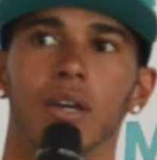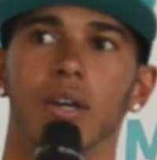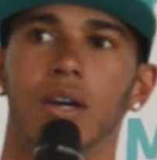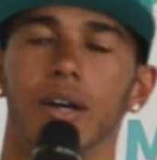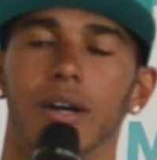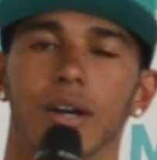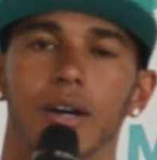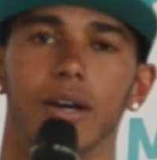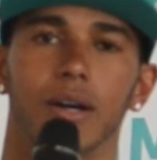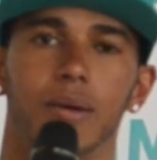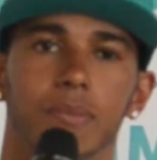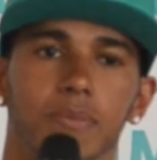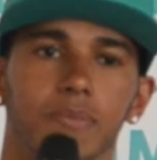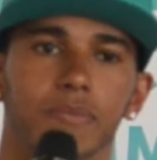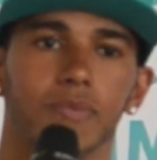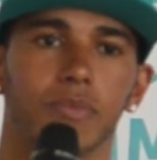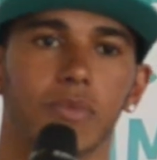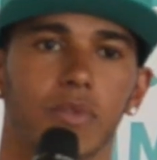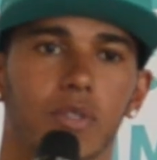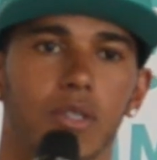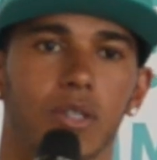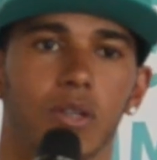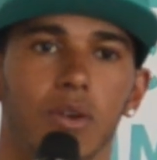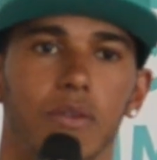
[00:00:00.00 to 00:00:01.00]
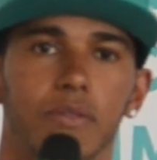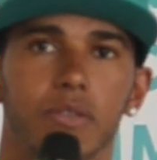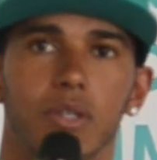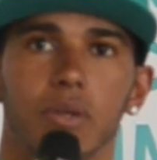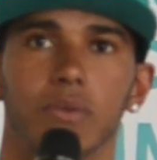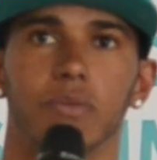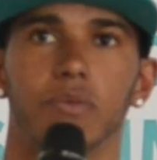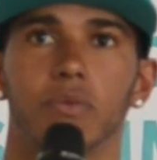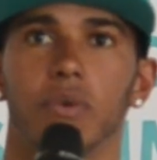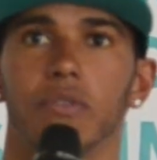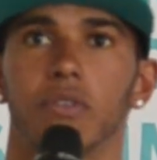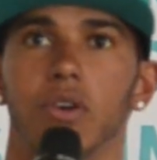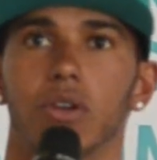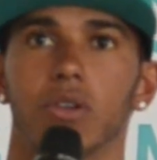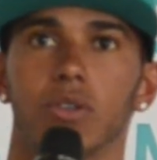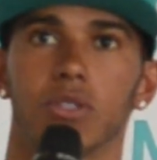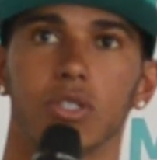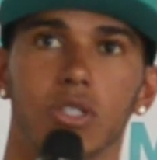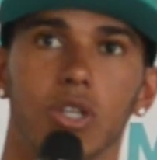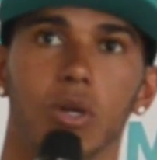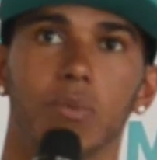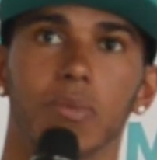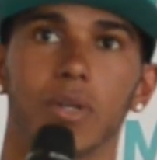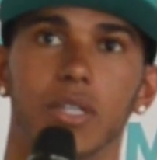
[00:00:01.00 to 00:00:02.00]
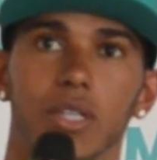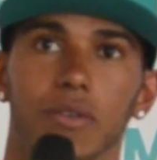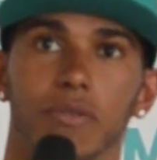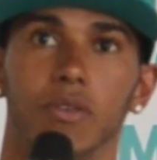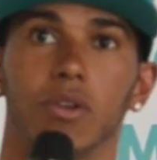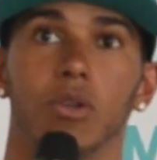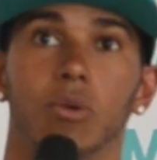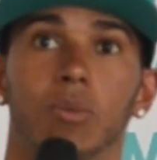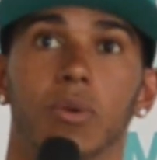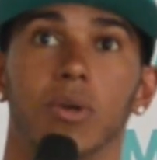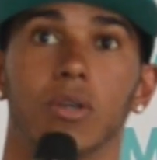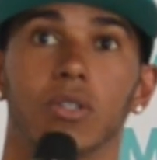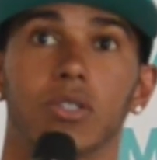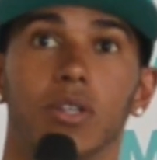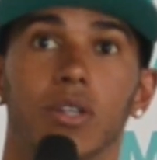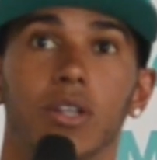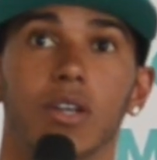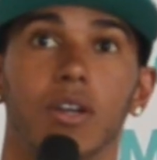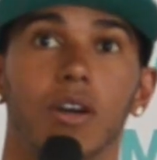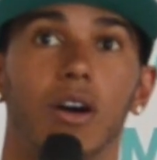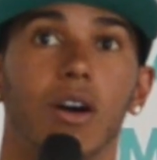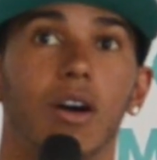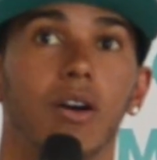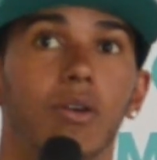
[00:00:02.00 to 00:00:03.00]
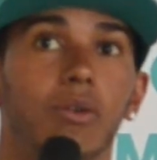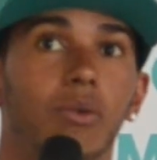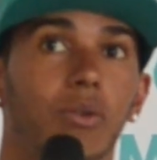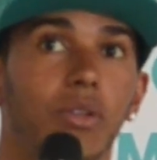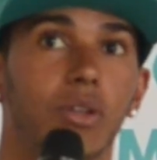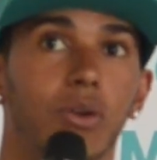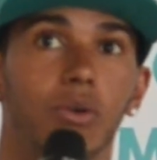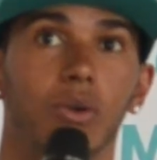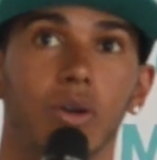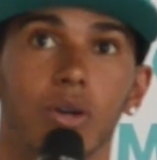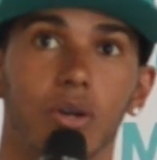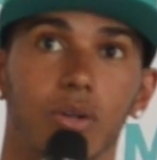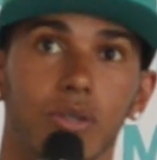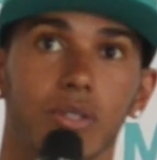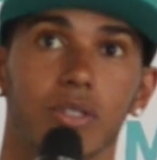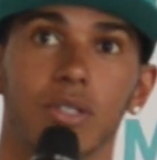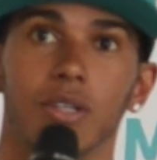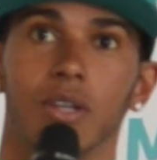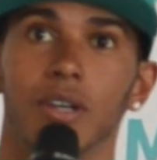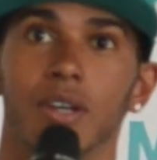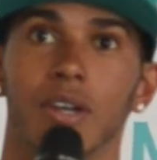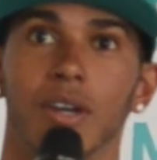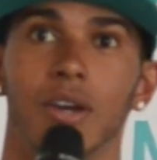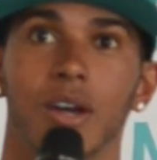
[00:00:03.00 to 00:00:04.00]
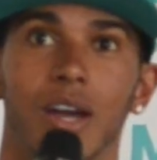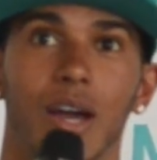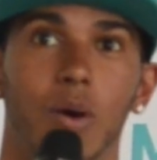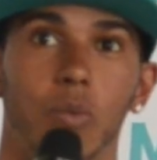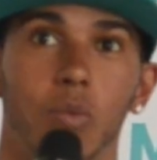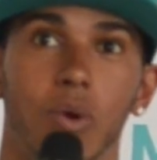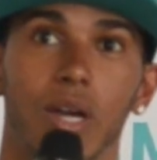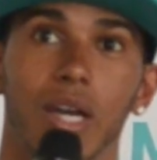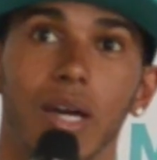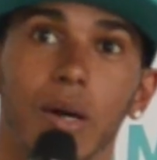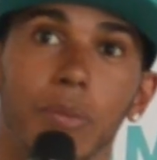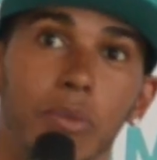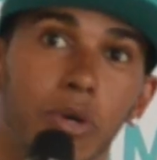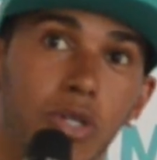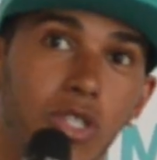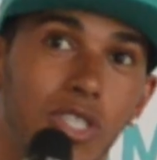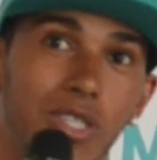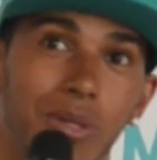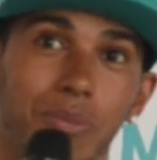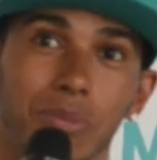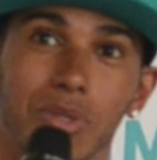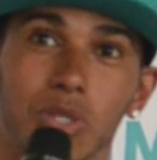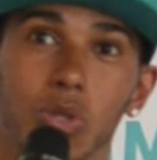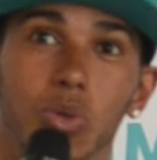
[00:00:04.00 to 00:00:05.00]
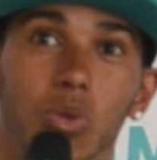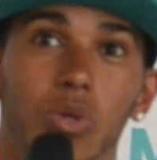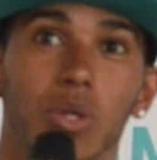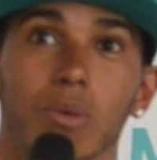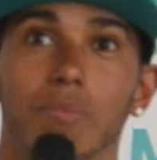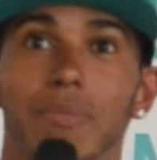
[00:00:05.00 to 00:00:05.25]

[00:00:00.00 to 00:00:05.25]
um, and obviously we've got so many different lubricants on the car, all the oils, and we are pushing them to the